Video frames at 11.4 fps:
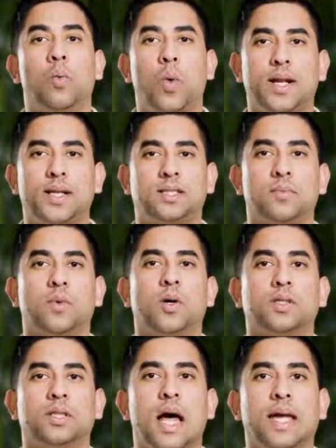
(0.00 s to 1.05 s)
What is the
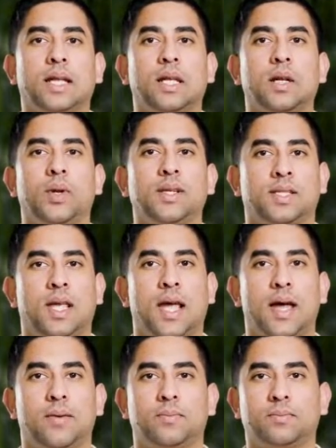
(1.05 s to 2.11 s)
most likely risk here?